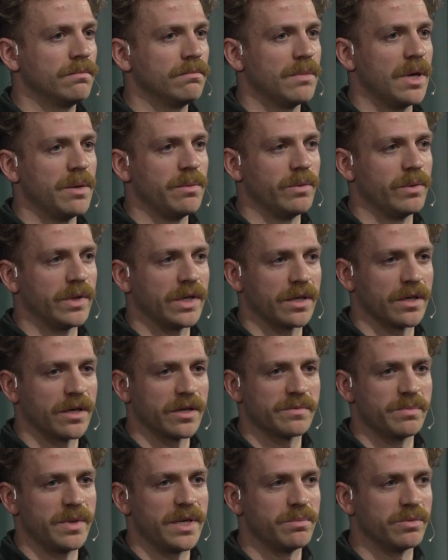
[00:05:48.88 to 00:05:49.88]
Maybe we could
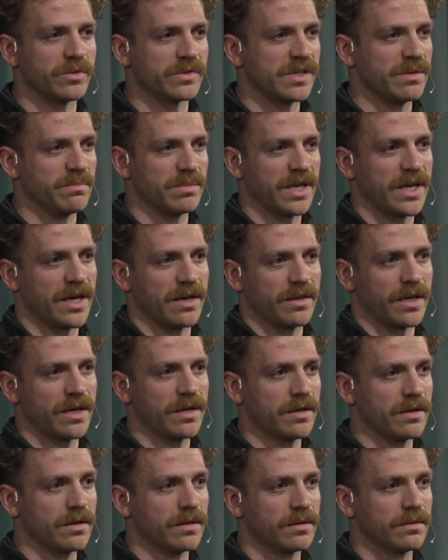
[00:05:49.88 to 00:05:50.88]
ask people simply how they
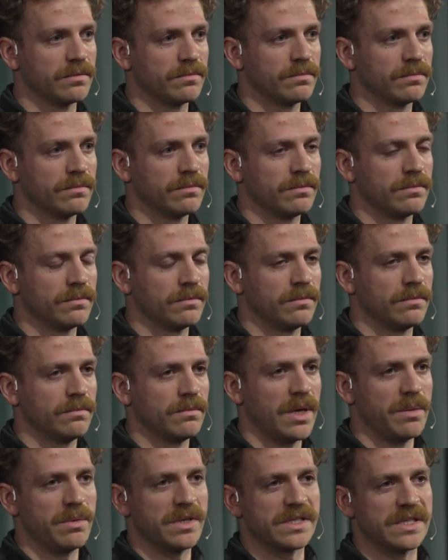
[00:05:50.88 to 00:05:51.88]
are.
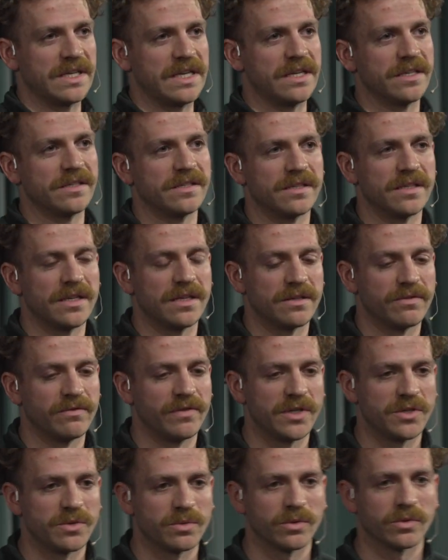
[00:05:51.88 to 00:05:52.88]
Maybe as leaders and
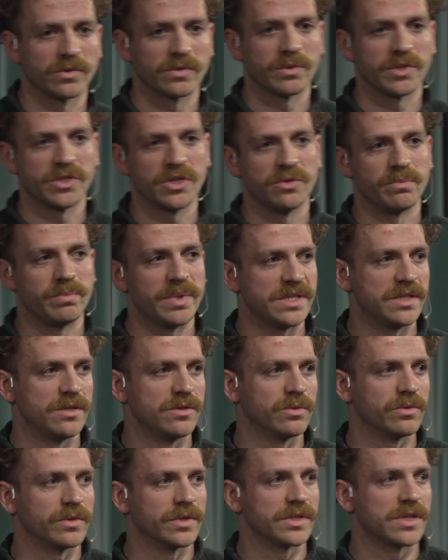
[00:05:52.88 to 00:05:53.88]
individuals, we're too busy
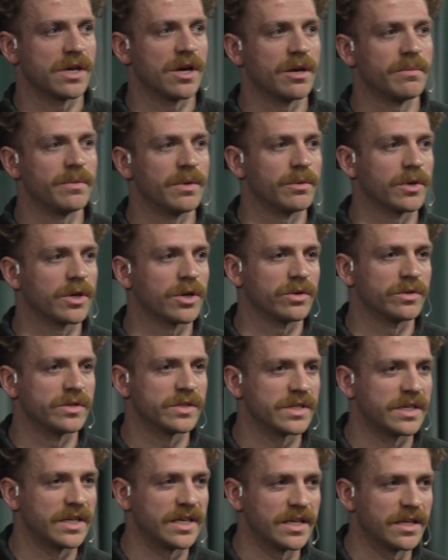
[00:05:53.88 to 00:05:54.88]
all the time that we're
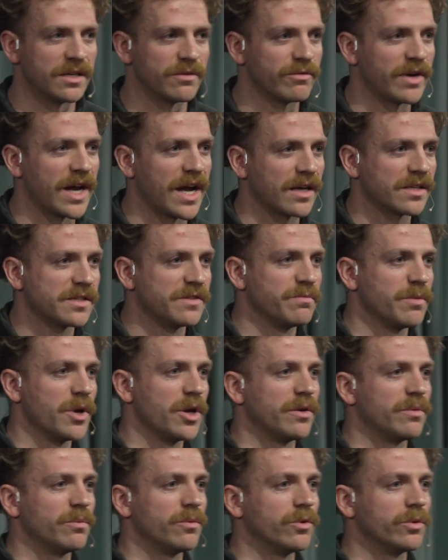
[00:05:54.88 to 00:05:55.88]
constantly in a reactive
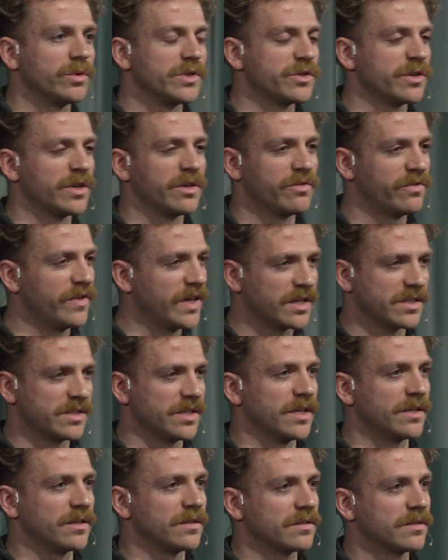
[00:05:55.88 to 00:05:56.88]
mode and we're always trying to fix
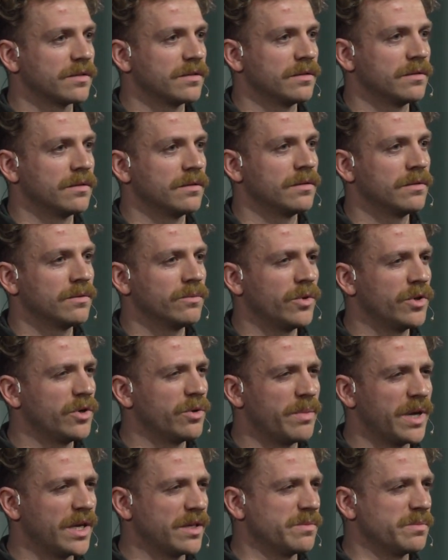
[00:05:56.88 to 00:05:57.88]
things. Why not
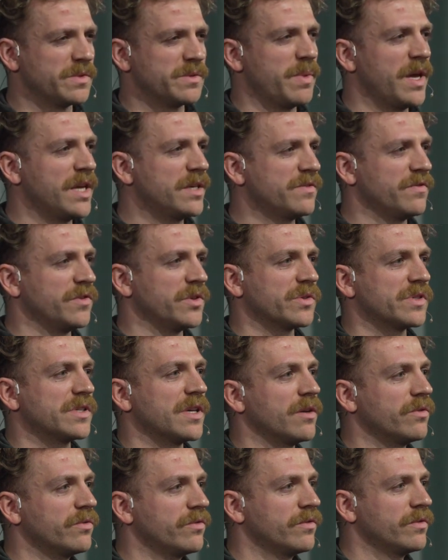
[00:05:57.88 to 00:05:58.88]
make some space for
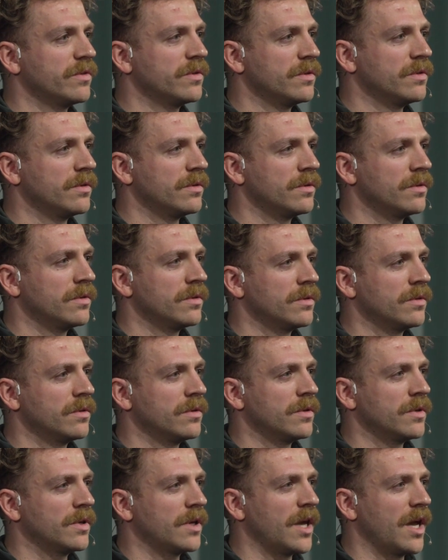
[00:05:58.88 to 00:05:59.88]
yourself?
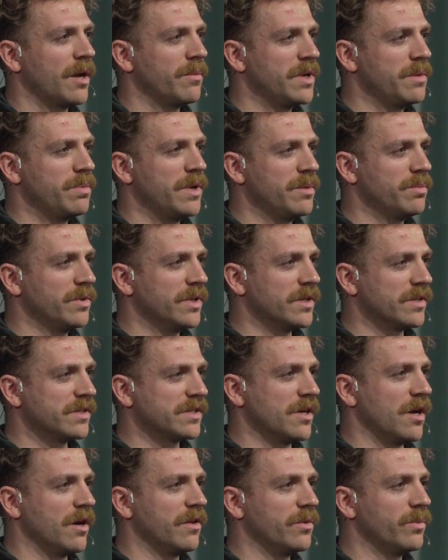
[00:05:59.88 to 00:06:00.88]
How many people at the
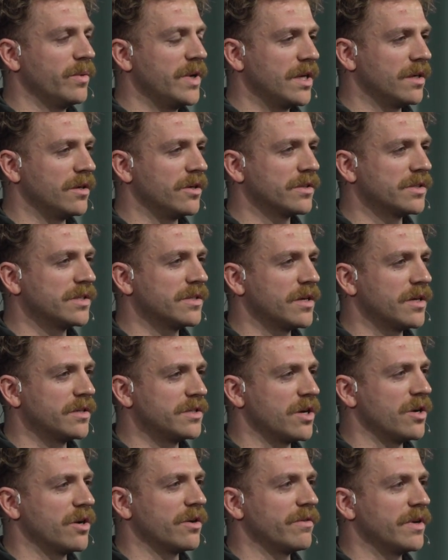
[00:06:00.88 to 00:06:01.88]
start of the week looked at their
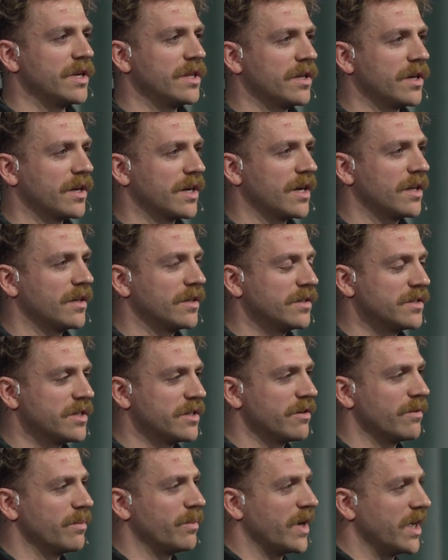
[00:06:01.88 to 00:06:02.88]
diary and their
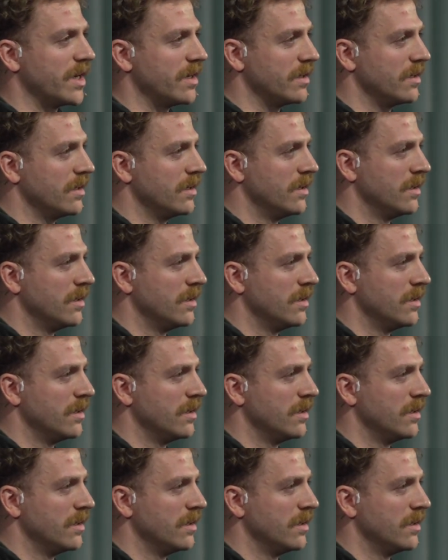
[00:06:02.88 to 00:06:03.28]
calendar and went,